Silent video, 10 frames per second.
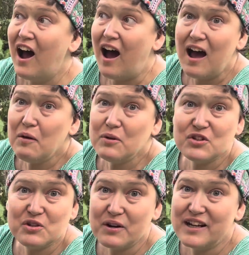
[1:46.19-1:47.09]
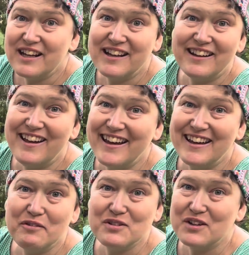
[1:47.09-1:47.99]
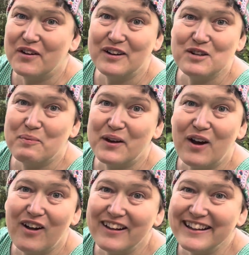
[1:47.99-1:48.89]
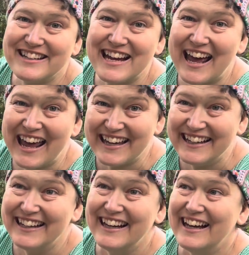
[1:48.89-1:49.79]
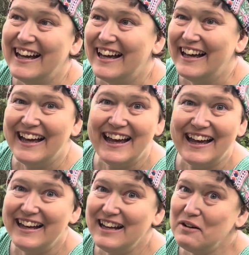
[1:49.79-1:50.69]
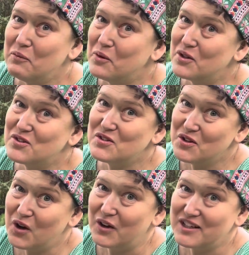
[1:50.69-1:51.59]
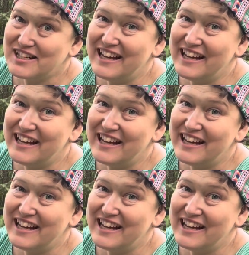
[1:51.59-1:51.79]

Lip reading: I was treating it like it was going to be a holiday. And it was not.